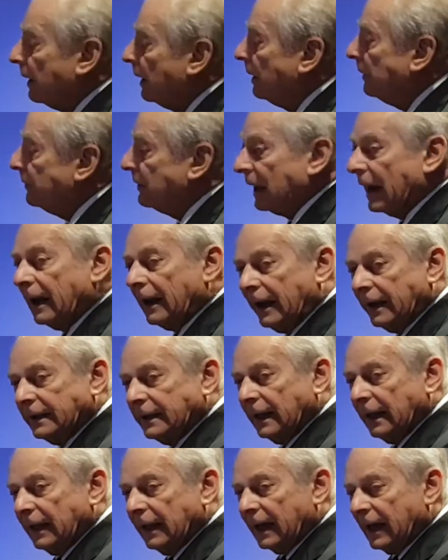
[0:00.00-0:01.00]
in the
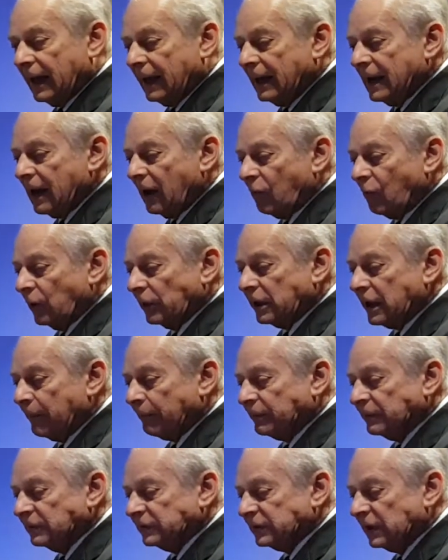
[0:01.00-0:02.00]
LAD. And now what
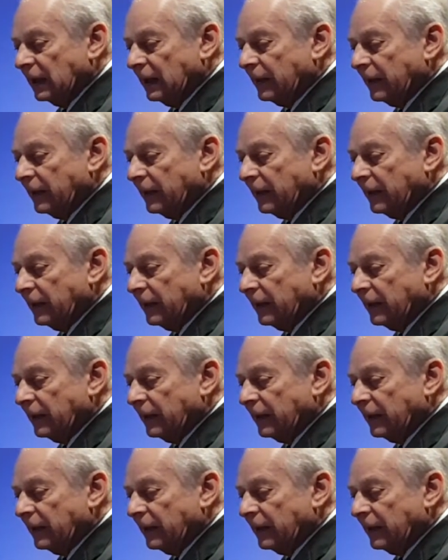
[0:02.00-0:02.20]
happens,